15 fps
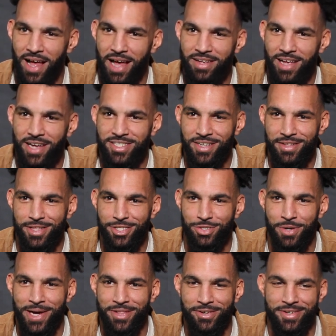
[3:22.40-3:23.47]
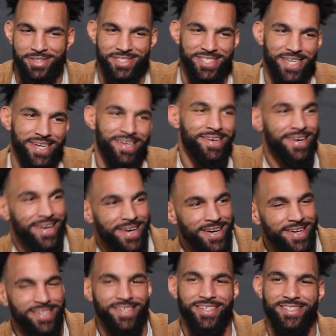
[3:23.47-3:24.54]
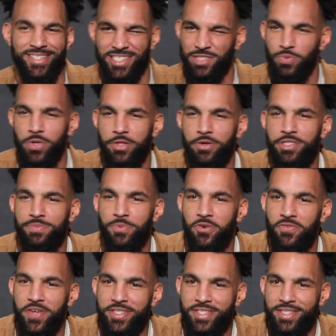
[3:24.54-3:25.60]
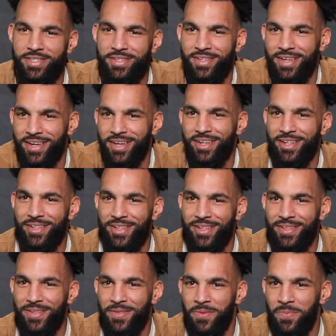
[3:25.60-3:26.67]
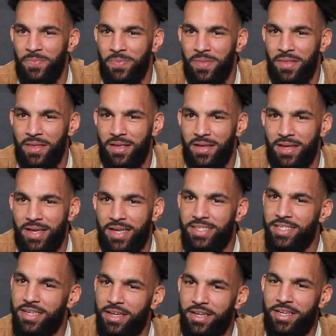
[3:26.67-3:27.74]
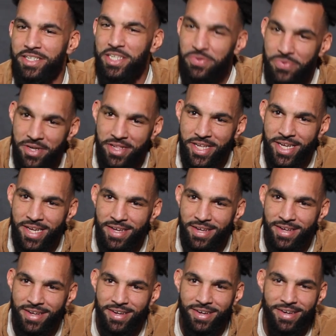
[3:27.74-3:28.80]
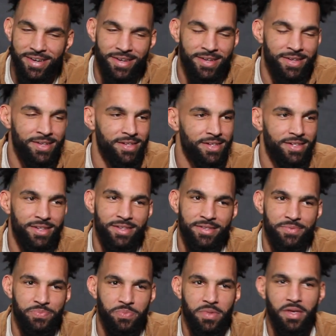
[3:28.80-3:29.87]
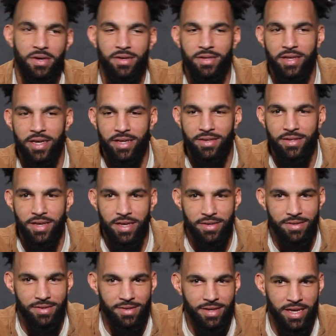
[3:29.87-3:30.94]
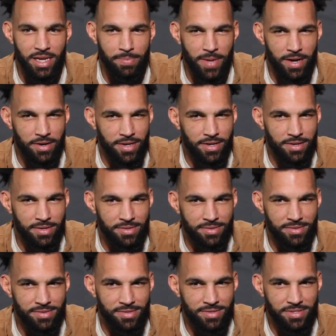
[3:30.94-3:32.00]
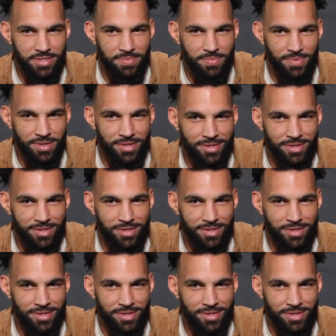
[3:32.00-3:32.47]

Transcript: of I, I saw the trailer and it's like, oh, it's just one of those movies. It's that, it's based on a true story. Is it? Is it really? I mean, like one percent of it. Yeah. Some in, in America. Uh, yeah.